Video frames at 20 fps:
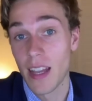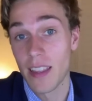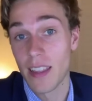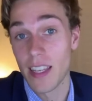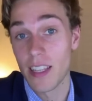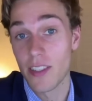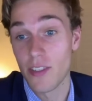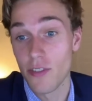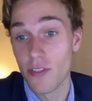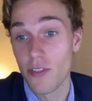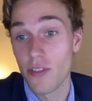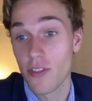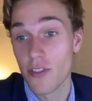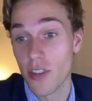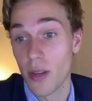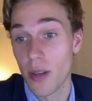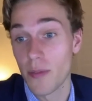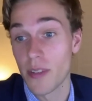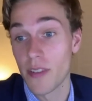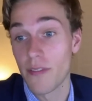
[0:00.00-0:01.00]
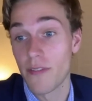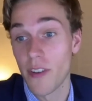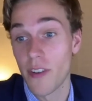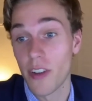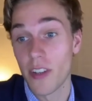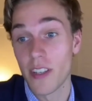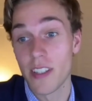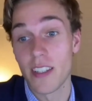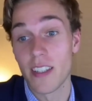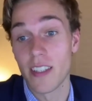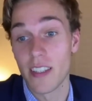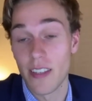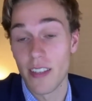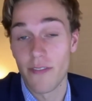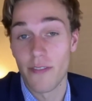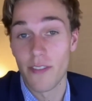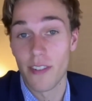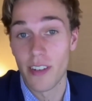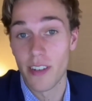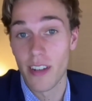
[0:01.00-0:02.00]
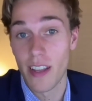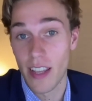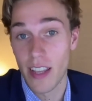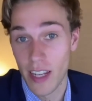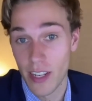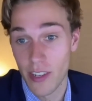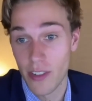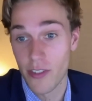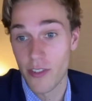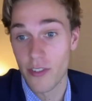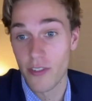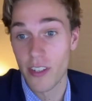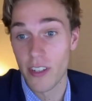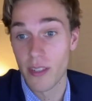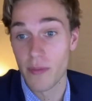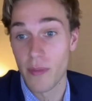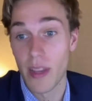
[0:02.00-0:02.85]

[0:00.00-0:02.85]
these new jobs are focused in different industries,